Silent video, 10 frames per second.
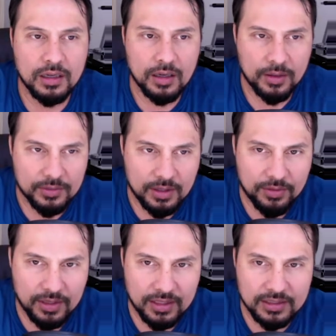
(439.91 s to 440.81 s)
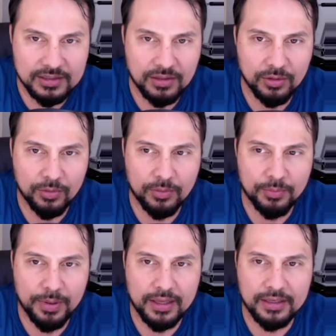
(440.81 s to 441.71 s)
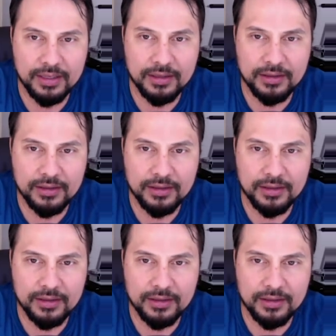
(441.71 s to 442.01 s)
Dividend is still pending.